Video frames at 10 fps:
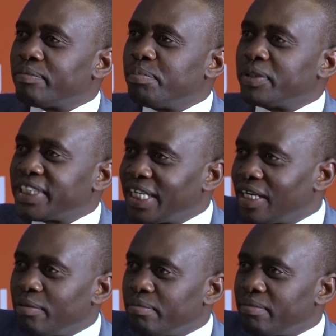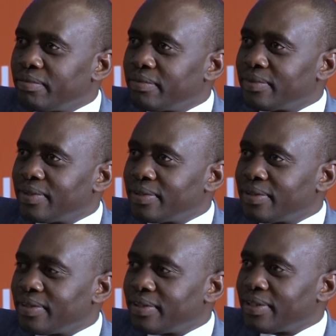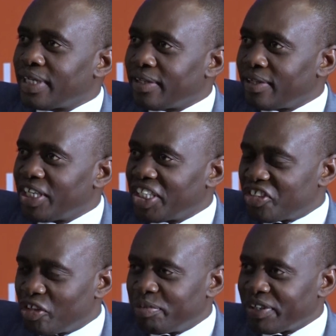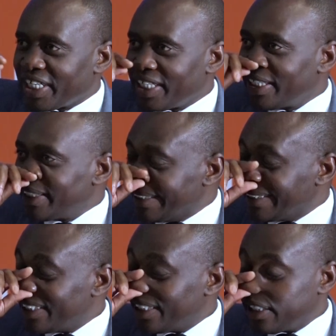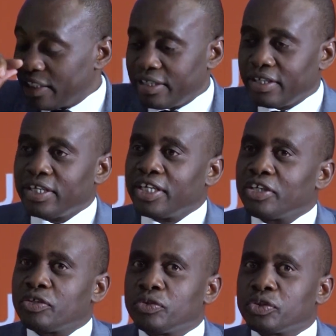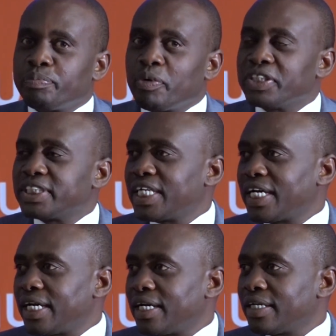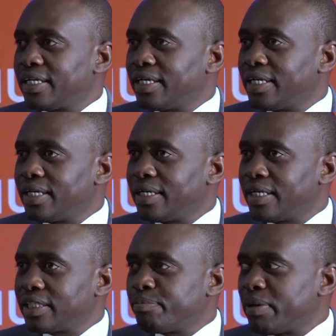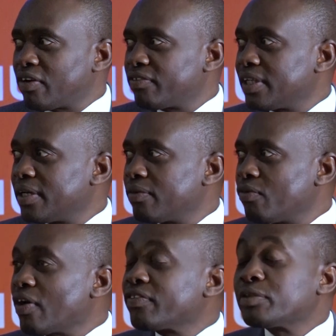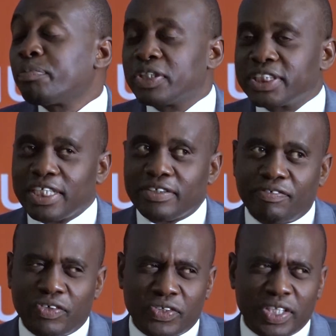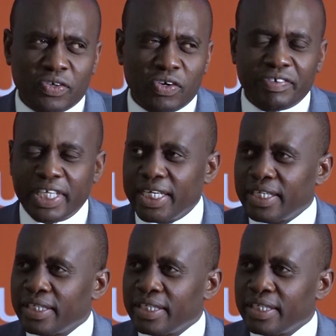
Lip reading: put Sanlam at the top already to sponsor as part of one of the sponsors for the Golf Day.